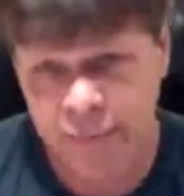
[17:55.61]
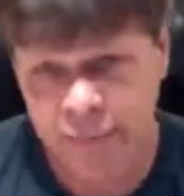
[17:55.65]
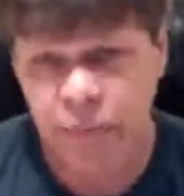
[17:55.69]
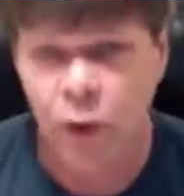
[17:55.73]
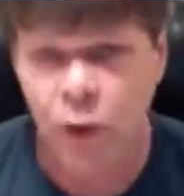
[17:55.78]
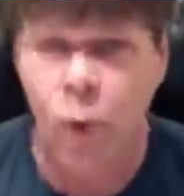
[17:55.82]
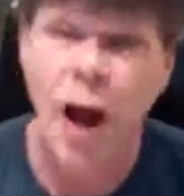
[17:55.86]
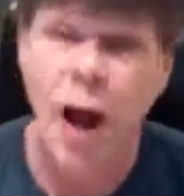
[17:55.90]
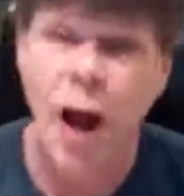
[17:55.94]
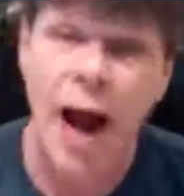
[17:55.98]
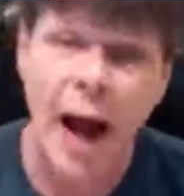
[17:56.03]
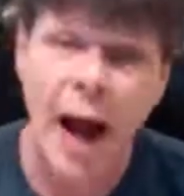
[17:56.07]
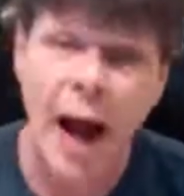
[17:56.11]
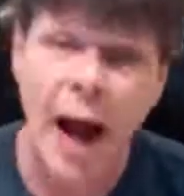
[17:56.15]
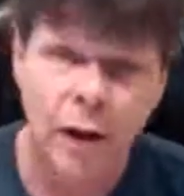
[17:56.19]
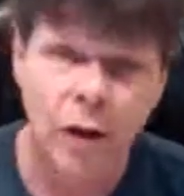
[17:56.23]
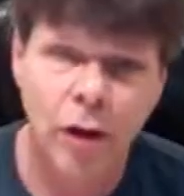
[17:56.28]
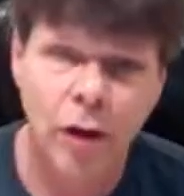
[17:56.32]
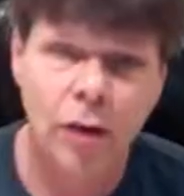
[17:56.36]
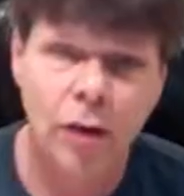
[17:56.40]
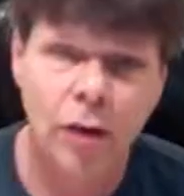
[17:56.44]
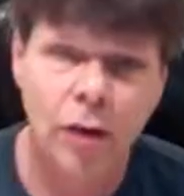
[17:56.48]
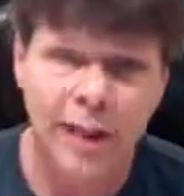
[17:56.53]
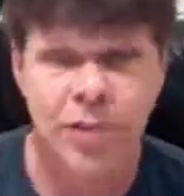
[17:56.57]
Well, I
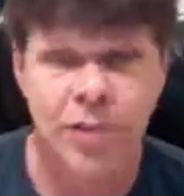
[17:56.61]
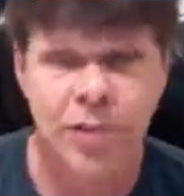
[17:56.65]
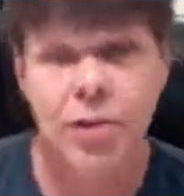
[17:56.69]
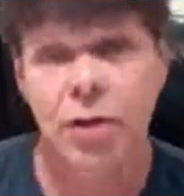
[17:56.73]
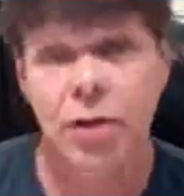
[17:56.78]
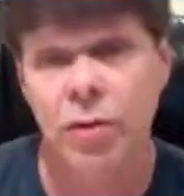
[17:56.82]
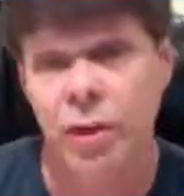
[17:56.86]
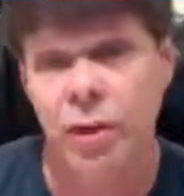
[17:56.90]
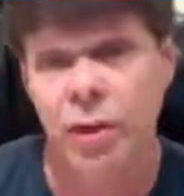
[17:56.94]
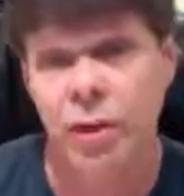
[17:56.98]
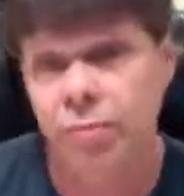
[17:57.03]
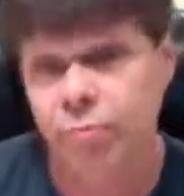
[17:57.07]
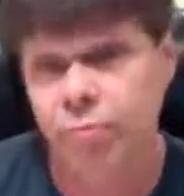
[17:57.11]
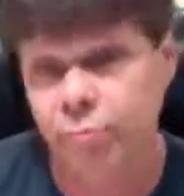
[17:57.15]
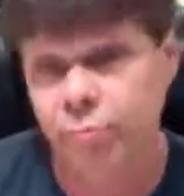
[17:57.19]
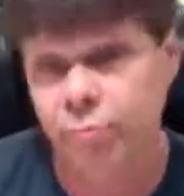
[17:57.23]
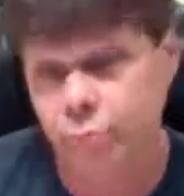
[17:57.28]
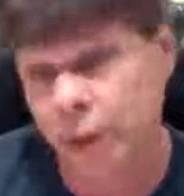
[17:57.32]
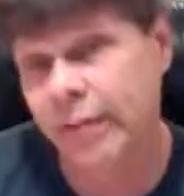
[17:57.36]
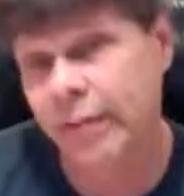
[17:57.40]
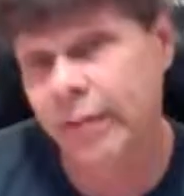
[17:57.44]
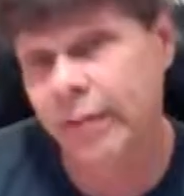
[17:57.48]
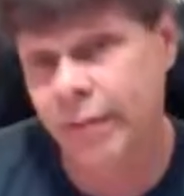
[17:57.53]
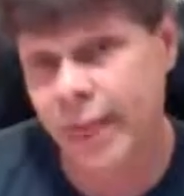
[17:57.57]
don't necessarily
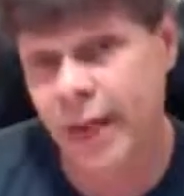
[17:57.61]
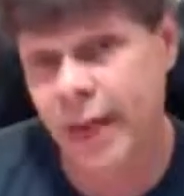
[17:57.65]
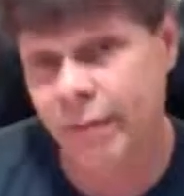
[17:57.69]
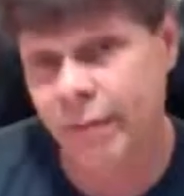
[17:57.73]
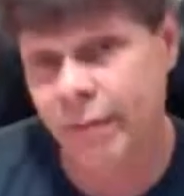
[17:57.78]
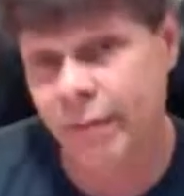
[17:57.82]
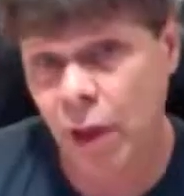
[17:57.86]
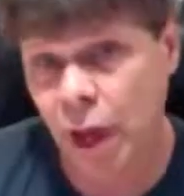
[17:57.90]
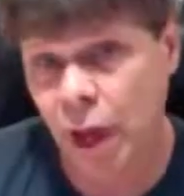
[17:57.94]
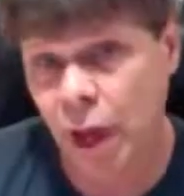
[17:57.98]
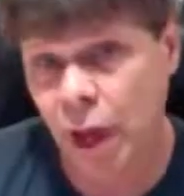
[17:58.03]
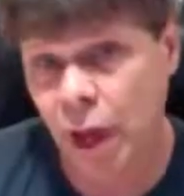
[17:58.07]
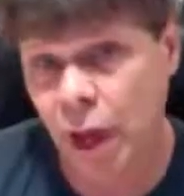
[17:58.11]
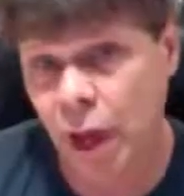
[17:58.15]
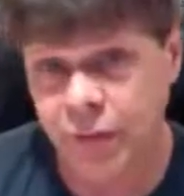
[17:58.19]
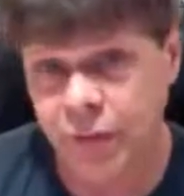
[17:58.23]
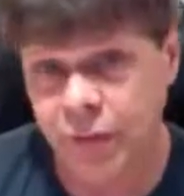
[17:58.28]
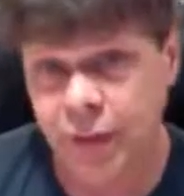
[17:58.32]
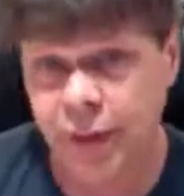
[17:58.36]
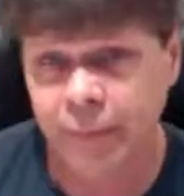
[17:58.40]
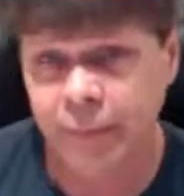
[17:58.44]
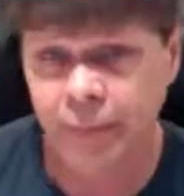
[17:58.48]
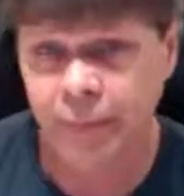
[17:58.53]
believe in that philosophy.